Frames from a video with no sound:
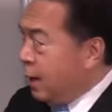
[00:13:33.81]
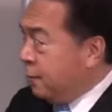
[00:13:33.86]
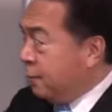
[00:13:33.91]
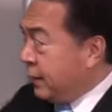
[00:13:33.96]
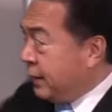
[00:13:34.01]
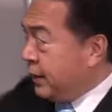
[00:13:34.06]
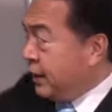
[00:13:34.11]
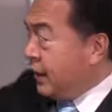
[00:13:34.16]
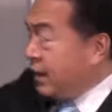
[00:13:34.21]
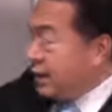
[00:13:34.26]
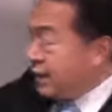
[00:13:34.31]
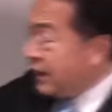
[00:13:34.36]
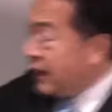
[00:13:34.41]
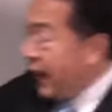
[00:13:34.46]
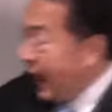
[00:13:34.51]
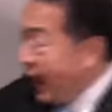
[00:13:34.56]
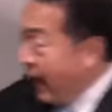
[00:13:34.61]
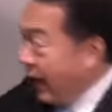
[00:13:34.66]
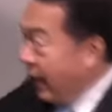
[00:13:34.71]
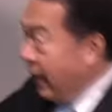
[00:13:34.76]
But this
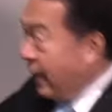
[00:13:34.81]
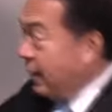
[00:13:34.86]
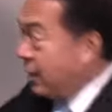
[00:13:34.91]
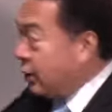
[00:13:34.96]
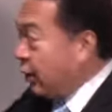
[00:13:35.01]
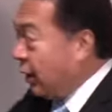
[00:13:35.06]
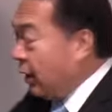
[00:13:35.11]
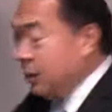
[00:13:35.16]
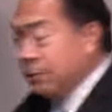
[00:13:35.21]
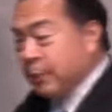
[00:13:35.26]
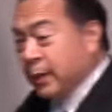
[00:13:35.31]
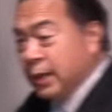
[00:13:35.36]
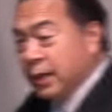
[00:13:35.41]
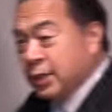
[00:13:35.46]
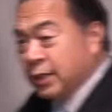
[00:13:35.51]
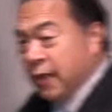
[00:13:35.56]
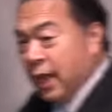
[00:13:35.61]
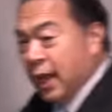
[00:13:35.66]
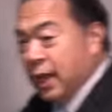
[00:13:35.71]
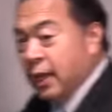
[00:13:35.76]
guy, Solomon
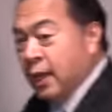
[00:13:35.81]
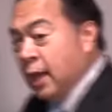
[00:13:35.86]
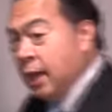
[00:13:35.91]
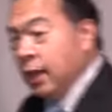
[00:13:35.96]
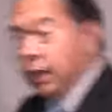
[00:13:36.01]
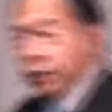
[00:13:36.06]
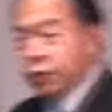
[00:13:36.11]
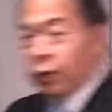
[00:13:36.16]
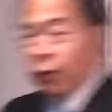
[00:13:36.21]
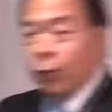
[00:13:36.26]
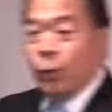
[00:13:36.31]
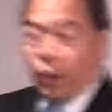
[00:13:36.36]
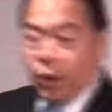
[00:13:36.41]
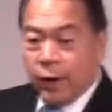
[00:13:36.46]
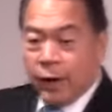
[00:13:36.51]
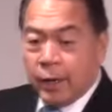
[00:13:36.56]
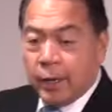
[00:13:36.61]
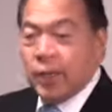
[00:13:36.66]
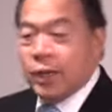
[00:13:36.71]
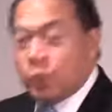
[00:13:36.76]
is saying, he's so
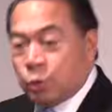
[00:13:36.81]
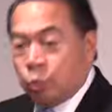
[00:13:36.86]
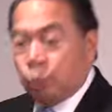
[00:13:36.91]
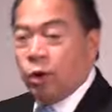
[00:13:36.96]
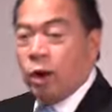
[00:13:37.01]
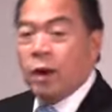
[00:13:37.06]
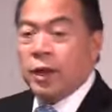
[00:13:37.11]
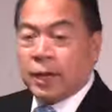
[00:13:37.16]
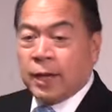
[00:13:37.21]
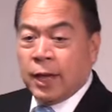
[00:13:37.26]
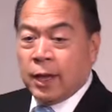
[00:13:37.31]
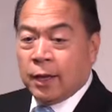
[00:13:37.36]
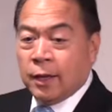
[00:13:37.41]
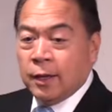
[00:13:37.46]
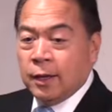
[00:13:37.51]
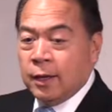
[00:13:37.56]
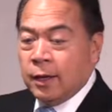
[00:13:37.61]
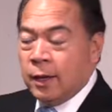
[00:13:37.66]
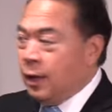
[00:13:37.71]
worried. He's working.